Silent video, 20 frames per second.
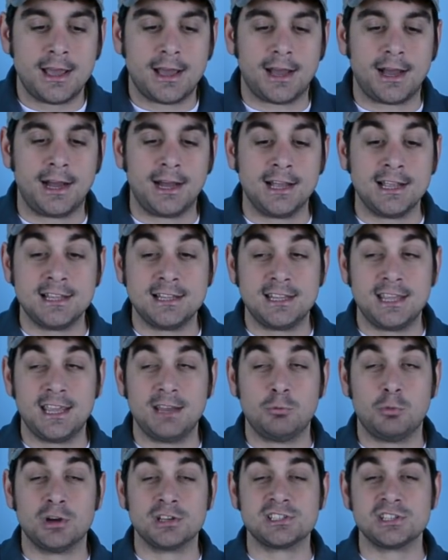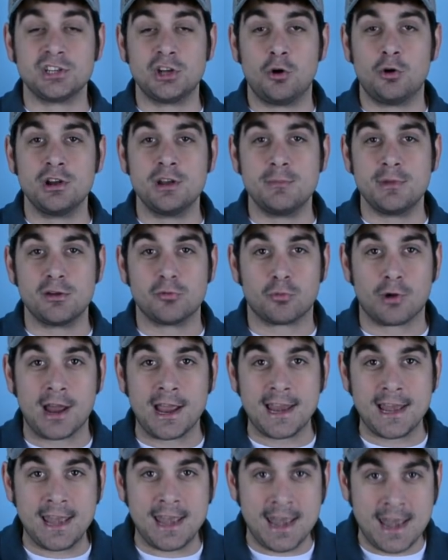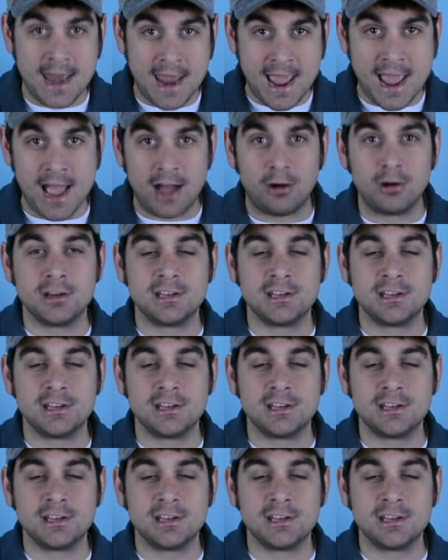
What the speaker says: It wasn't going to be right now.